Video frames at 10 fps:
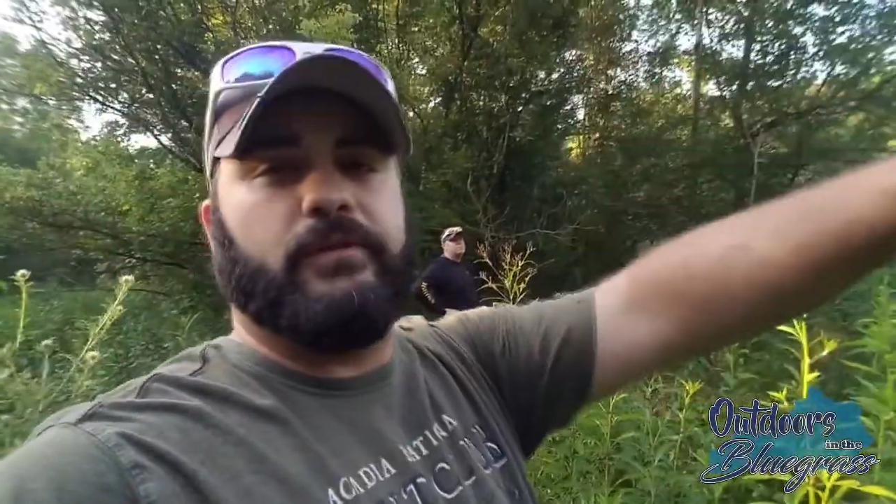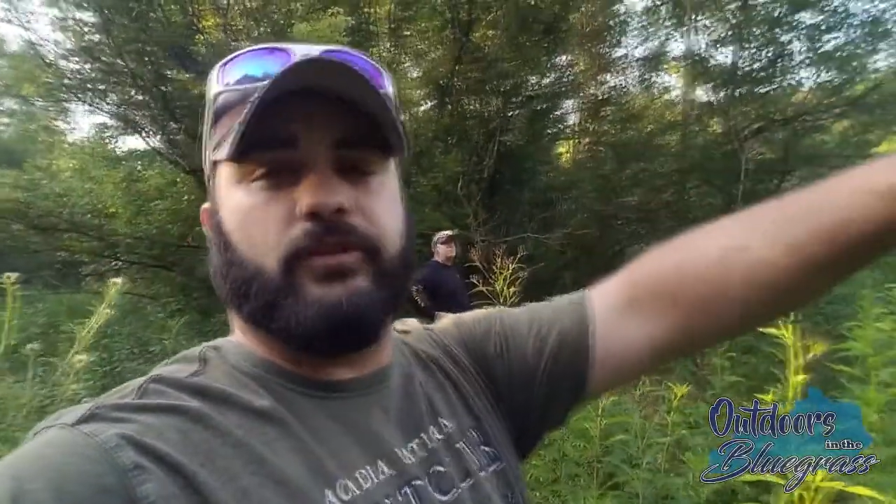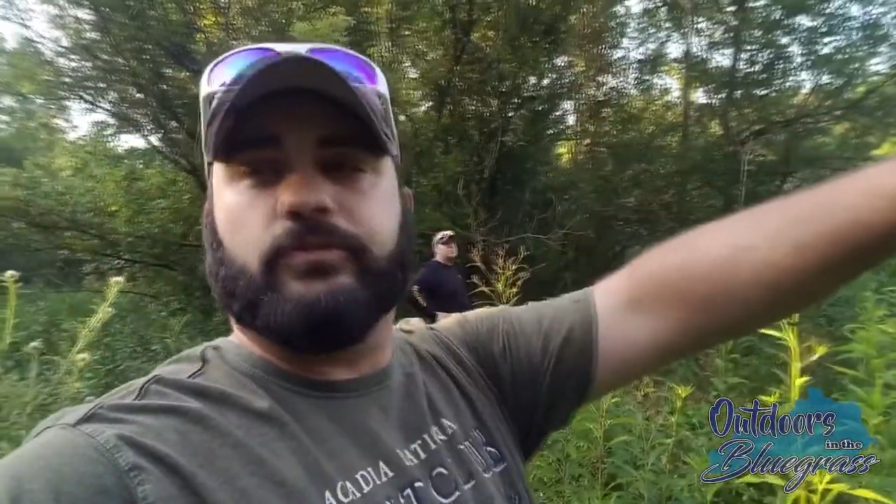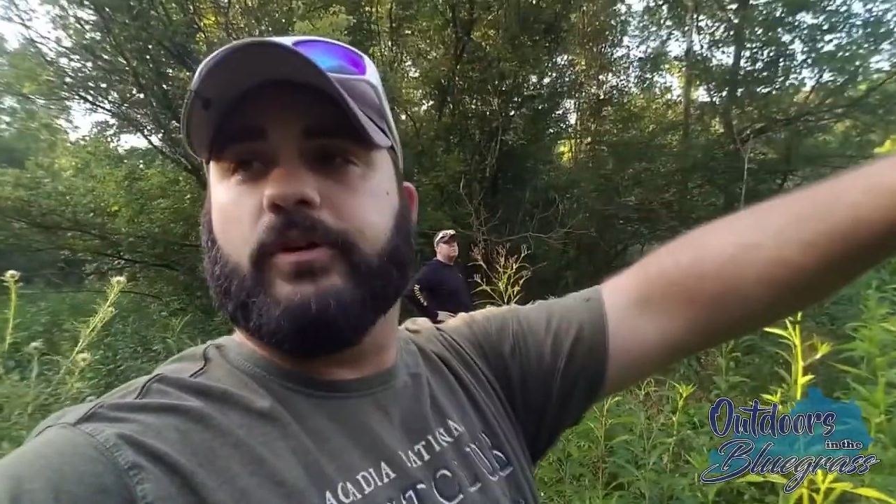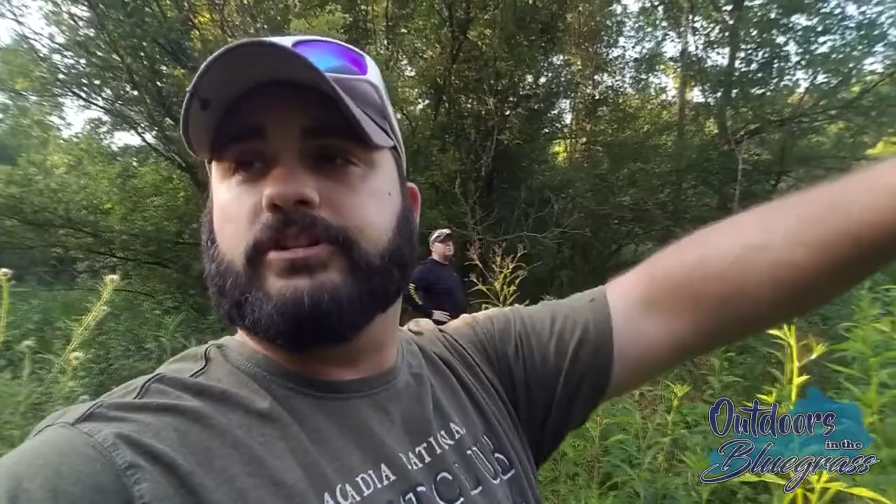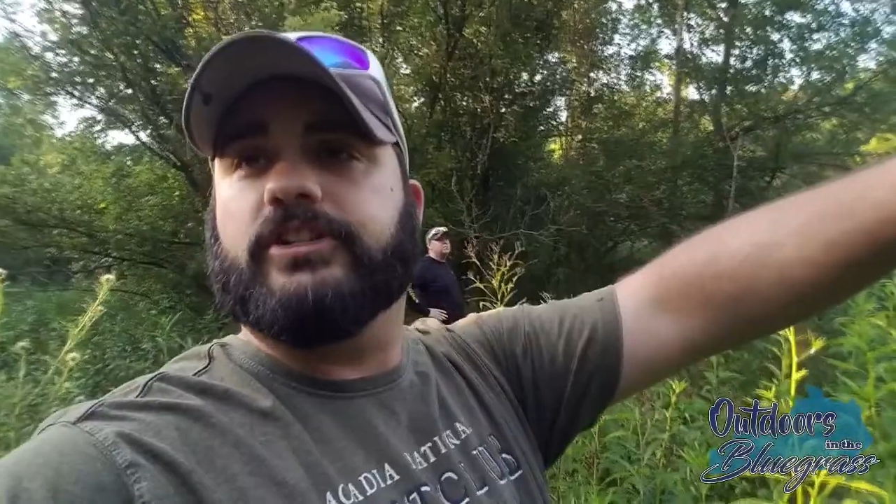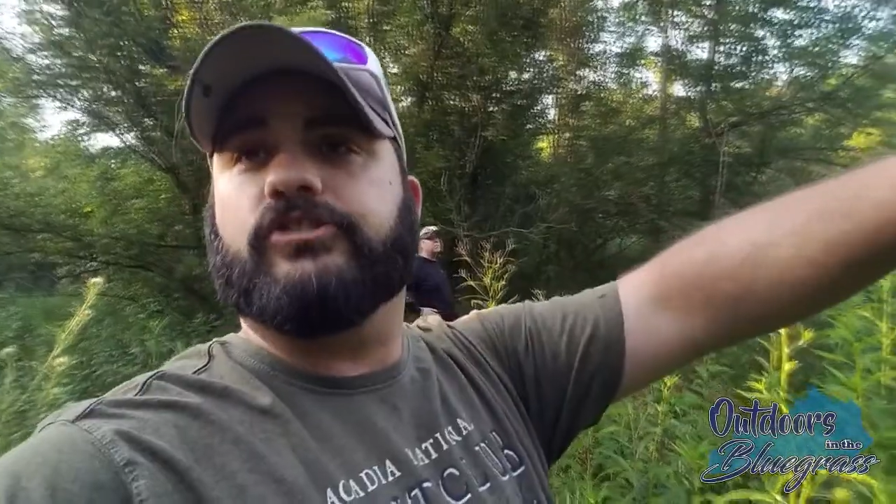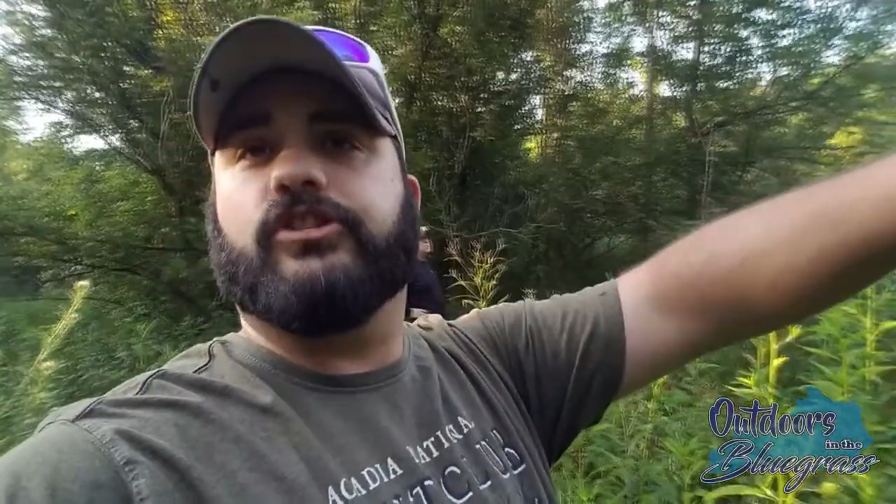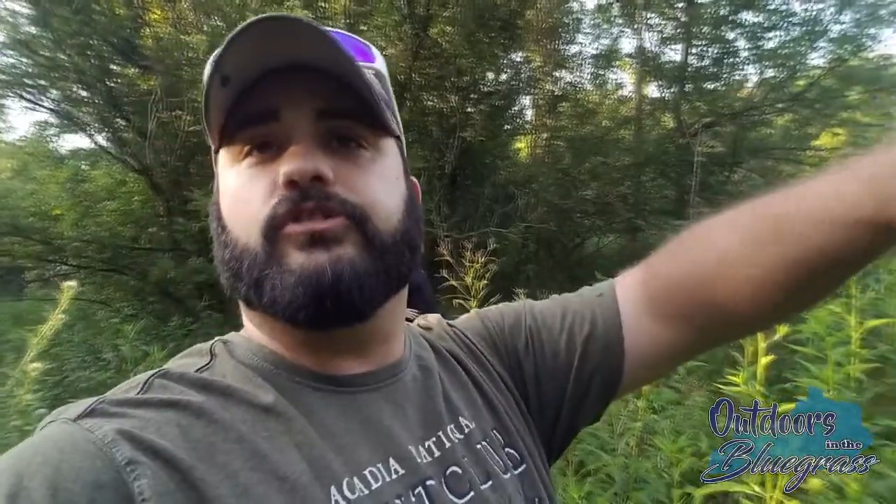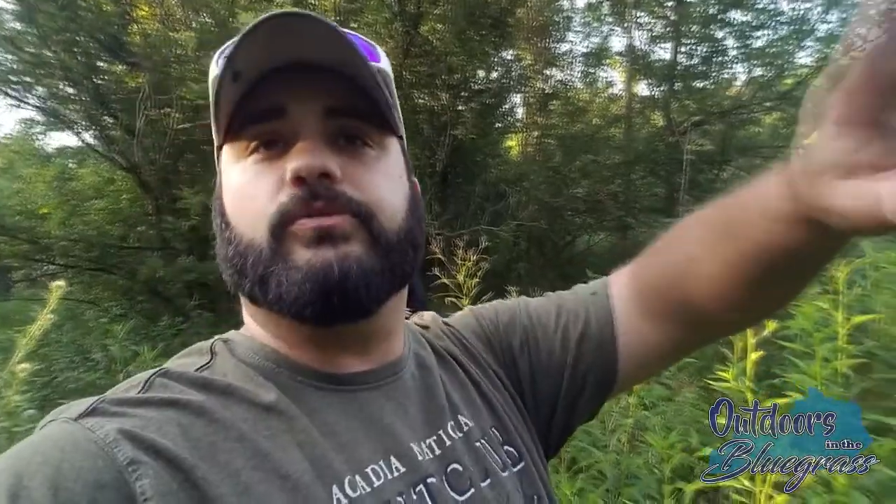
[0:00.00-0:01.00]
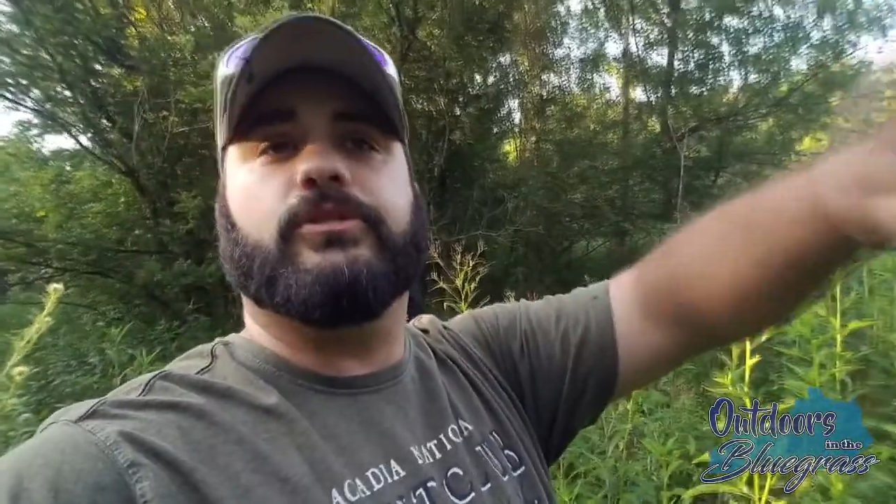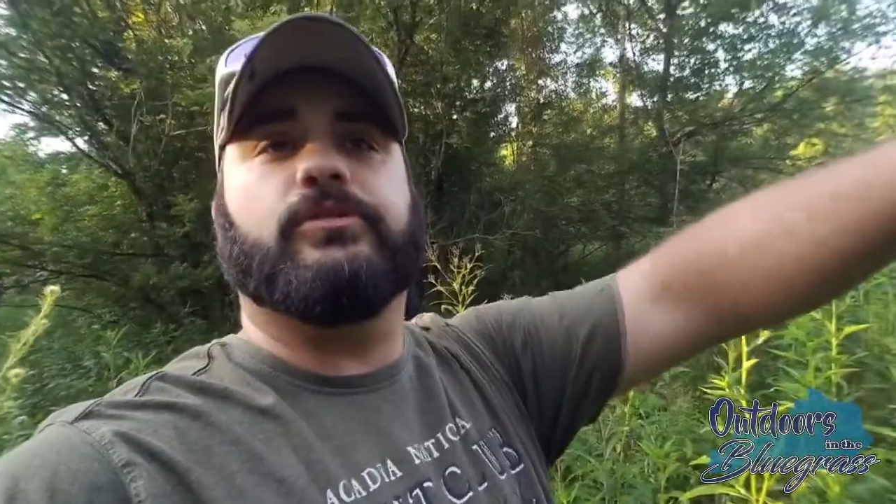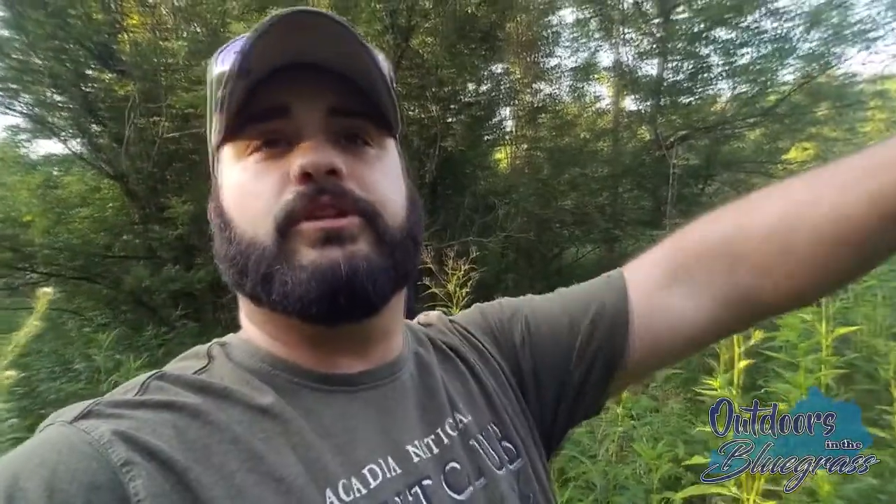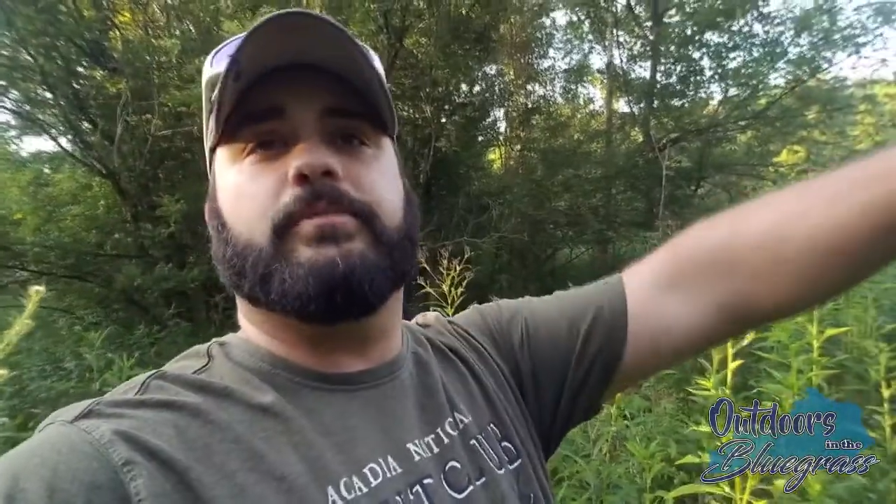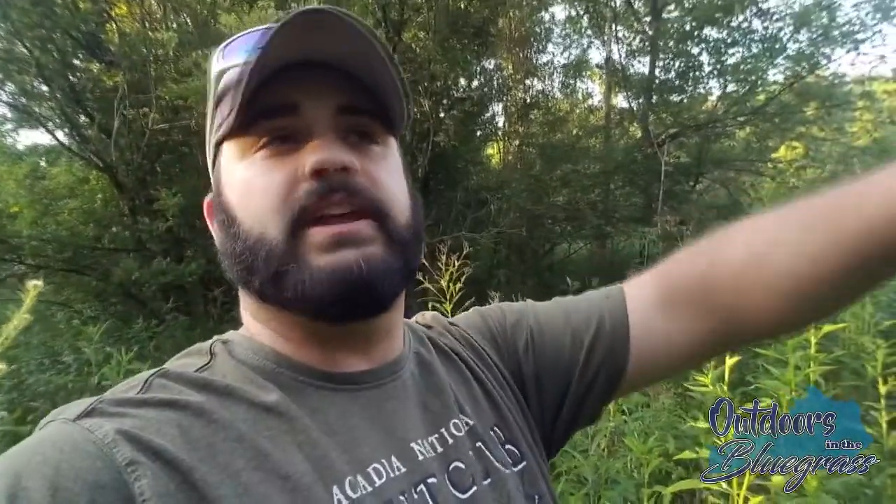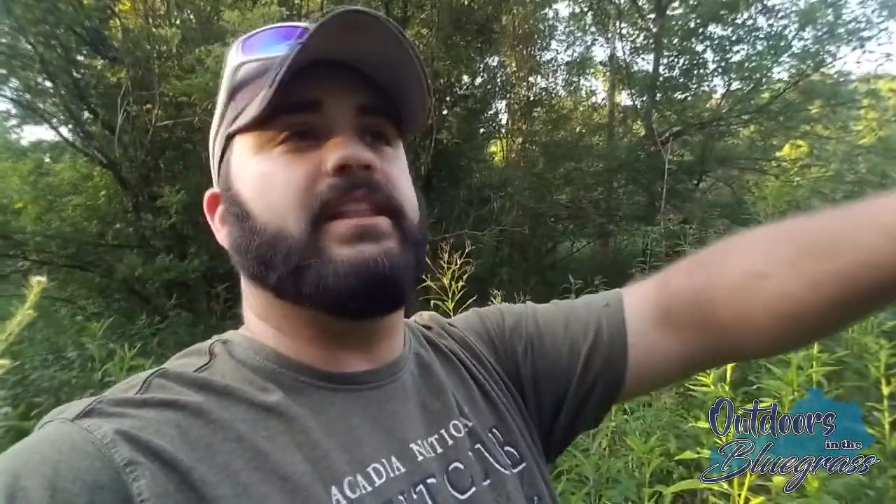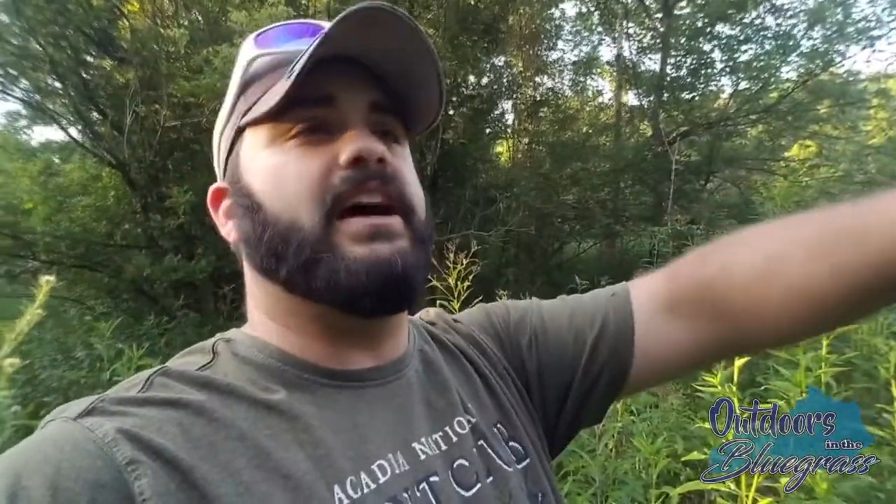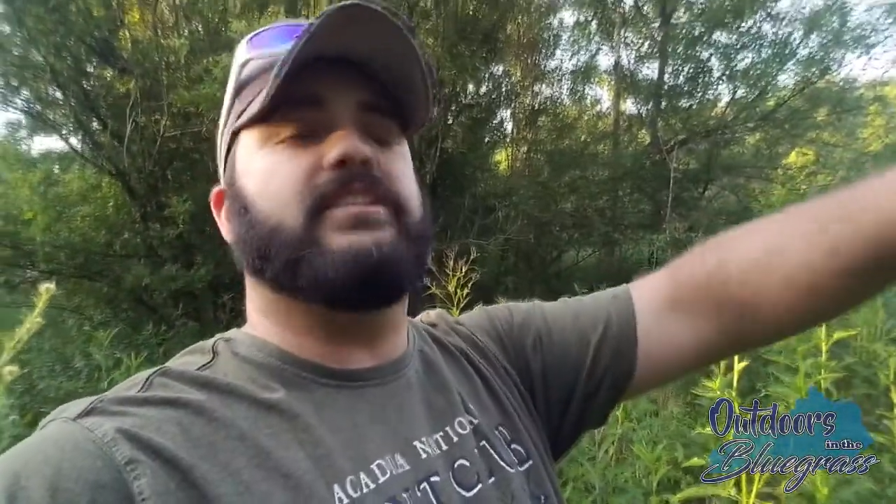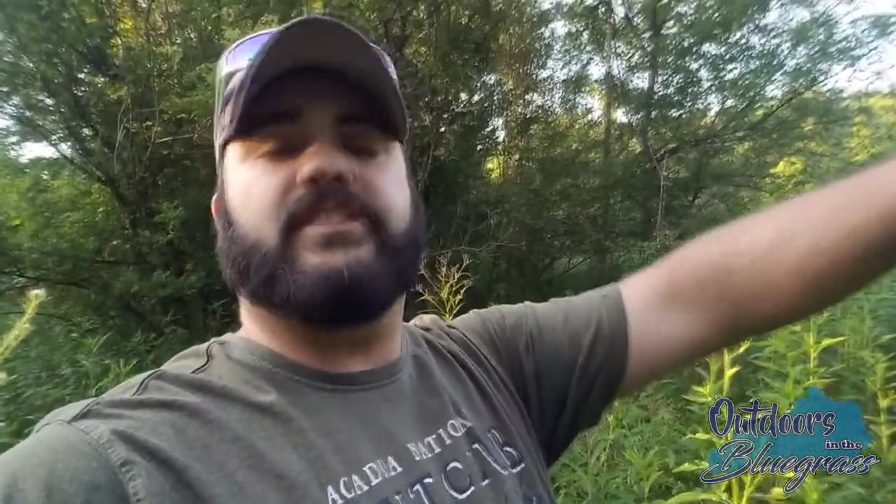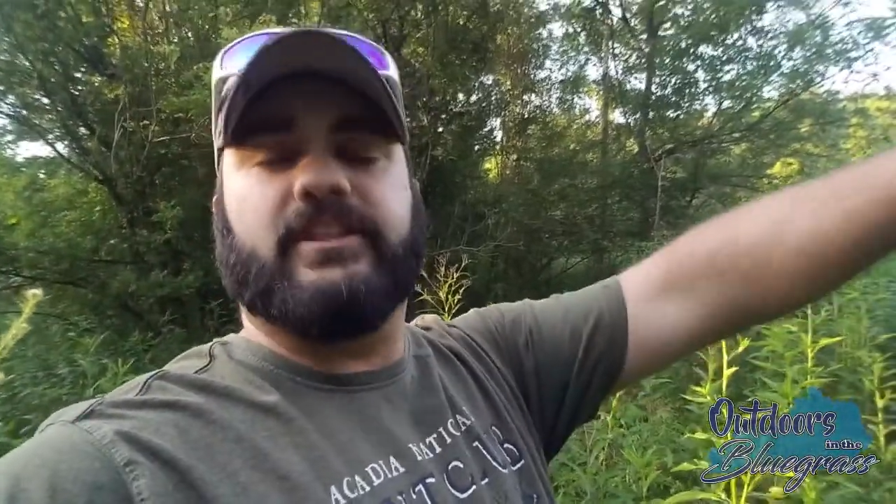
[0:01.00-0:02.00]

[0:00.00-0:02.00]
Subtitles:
first walked in and showed you where the creek bed lies,